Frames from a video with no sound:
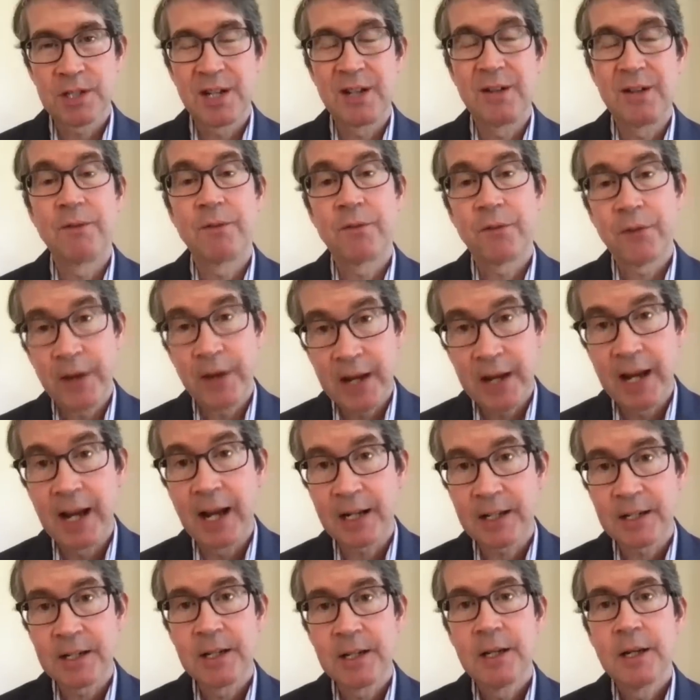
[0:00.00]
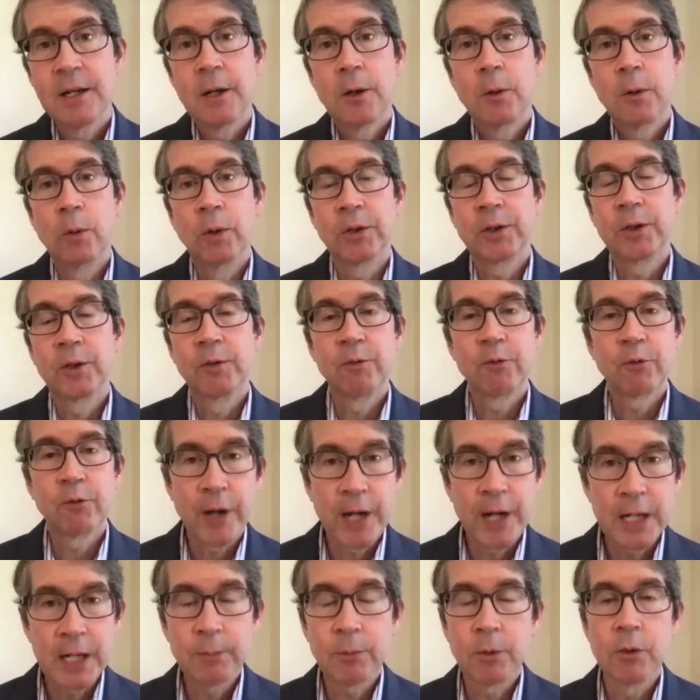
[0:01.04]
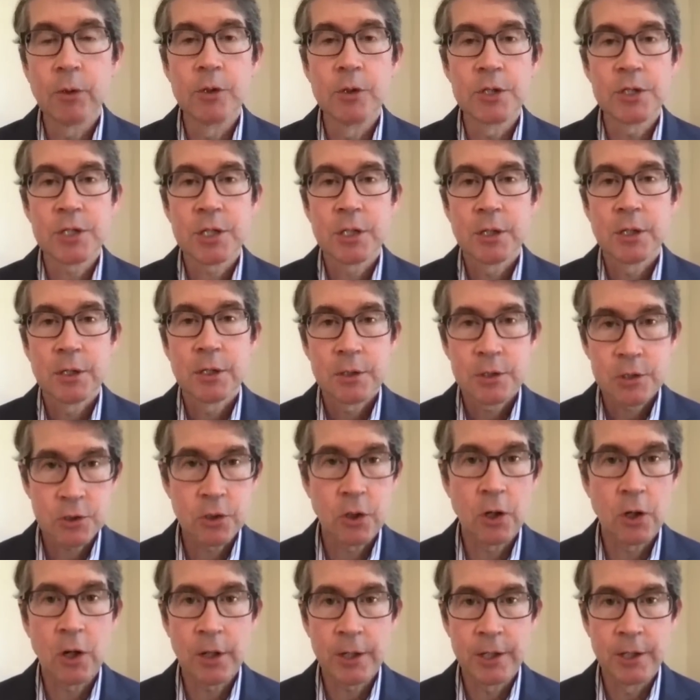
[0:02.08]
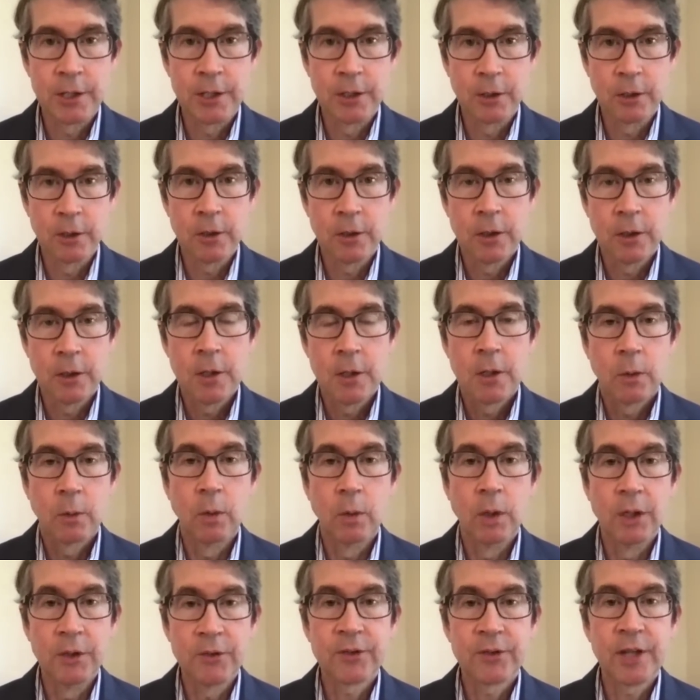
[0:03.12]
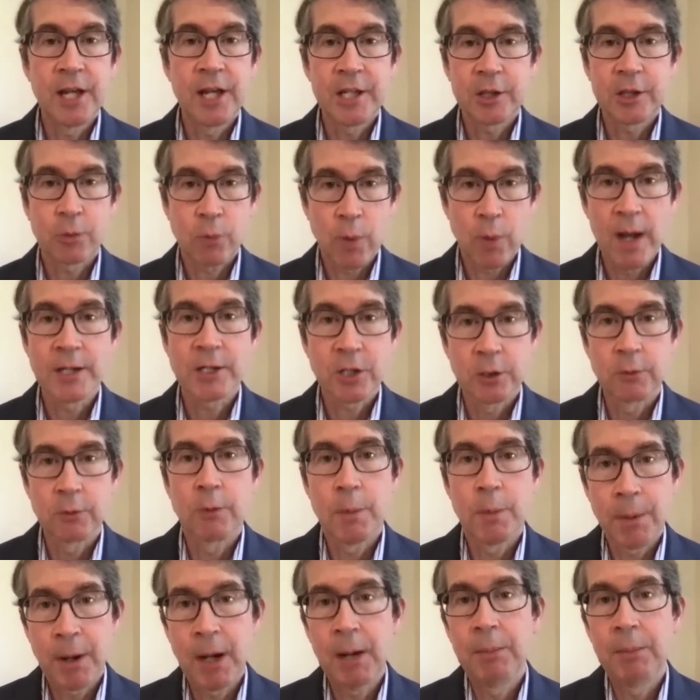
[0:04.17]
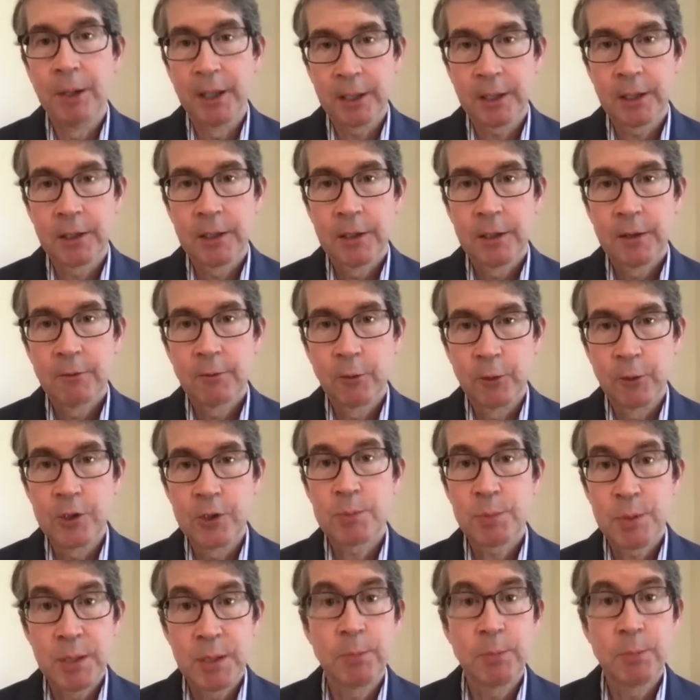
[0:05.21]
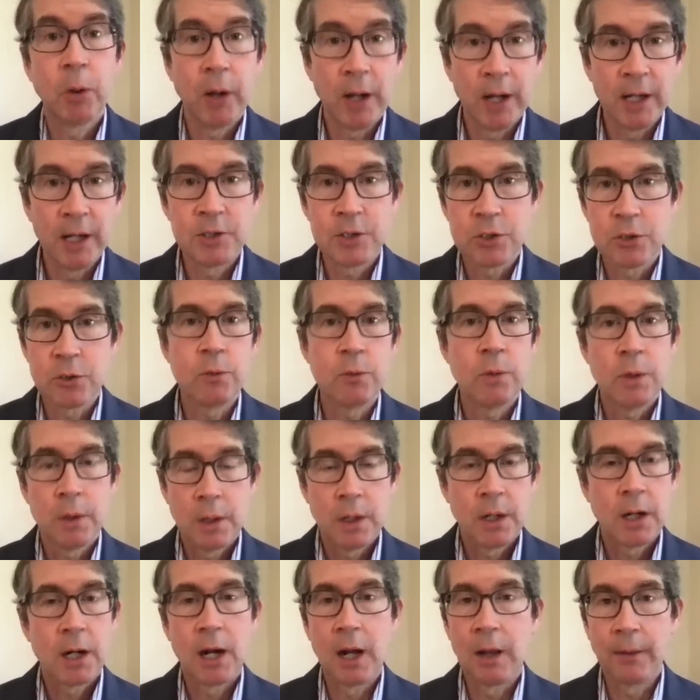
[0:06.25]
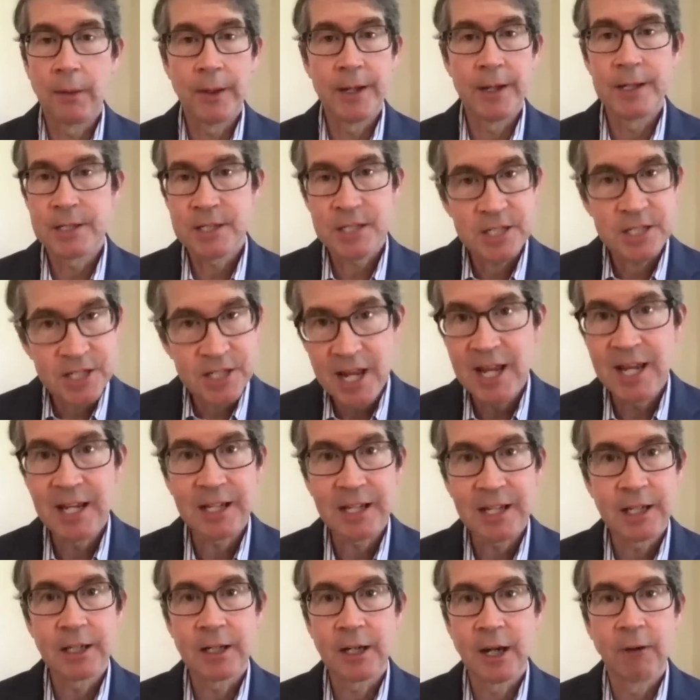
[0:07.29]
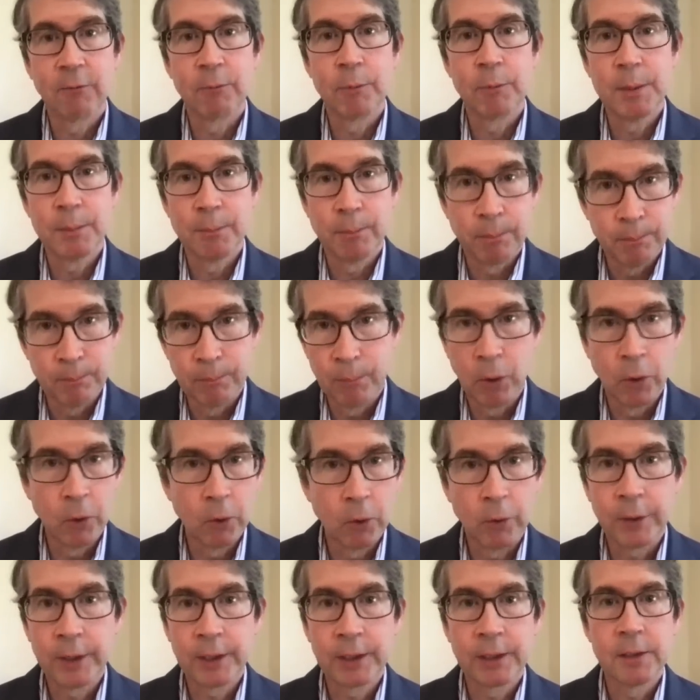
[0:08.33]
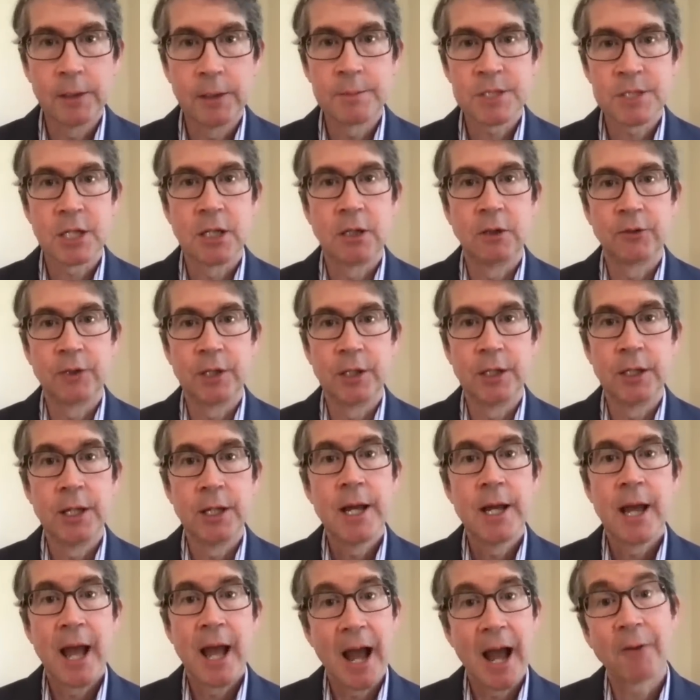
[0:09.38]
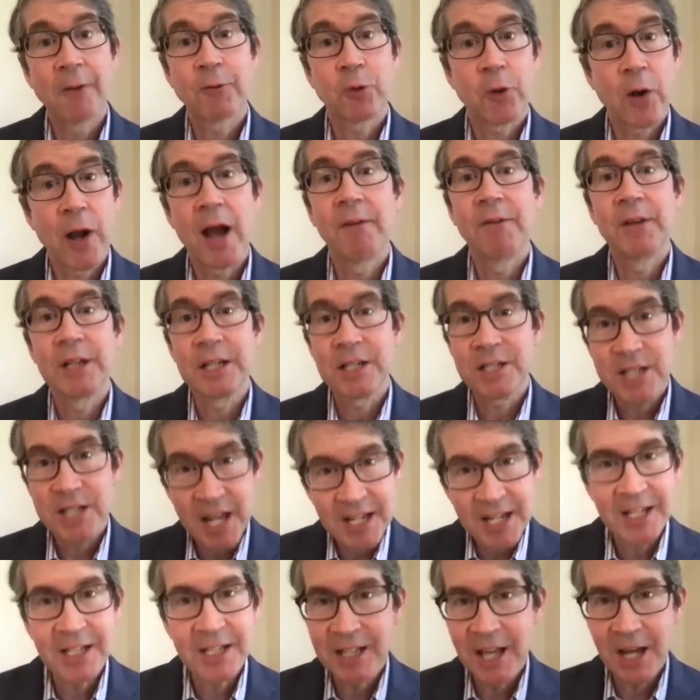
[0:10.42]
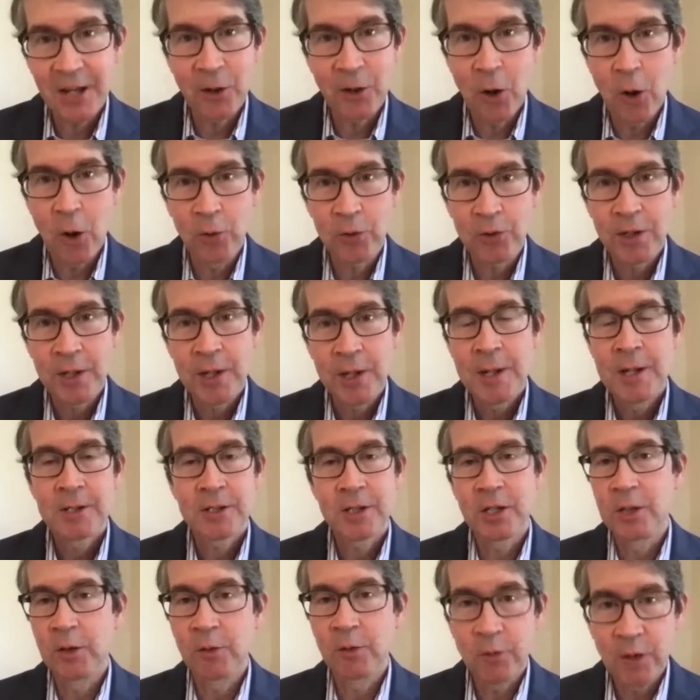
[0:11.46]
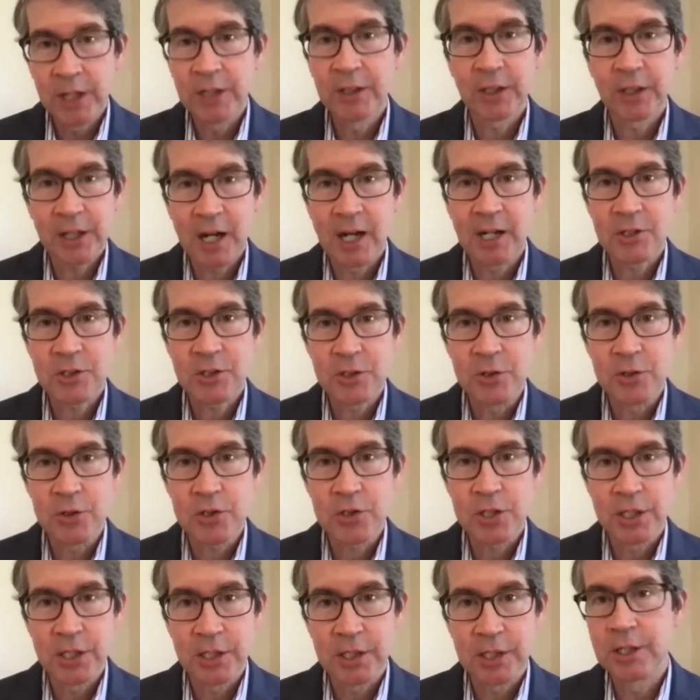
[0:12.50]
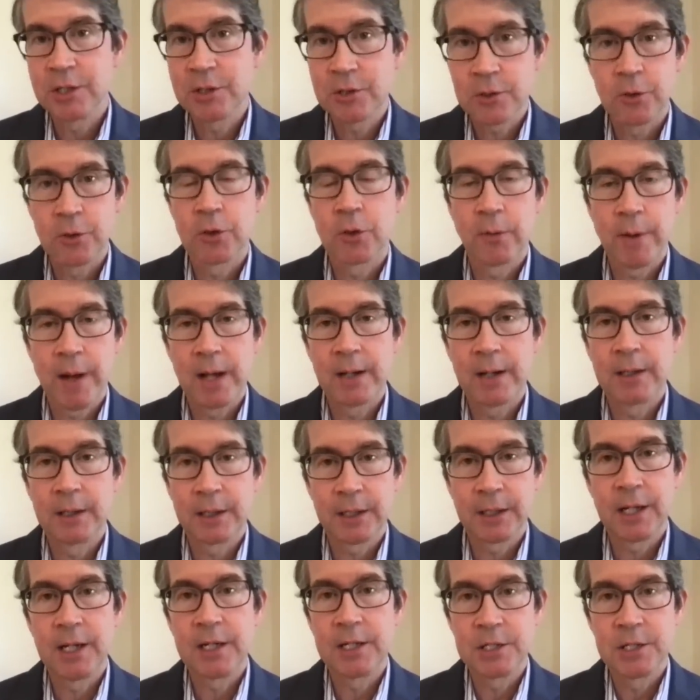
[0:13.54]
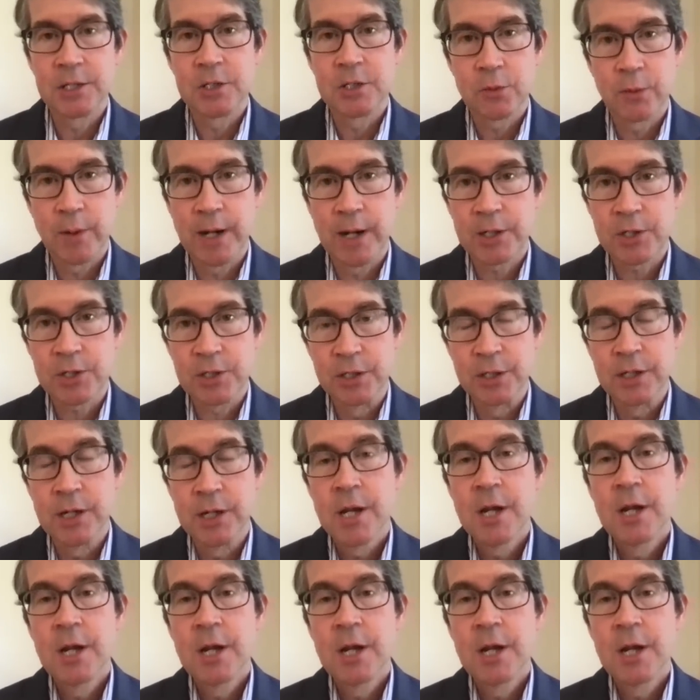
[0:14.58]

And in fact, what the framers saw here was a threat to the Republic for these people, as you highlight, staying in government, burrowing themselves in after having taken that oath to defend the Constitution and then turned around and engaged in insurrection.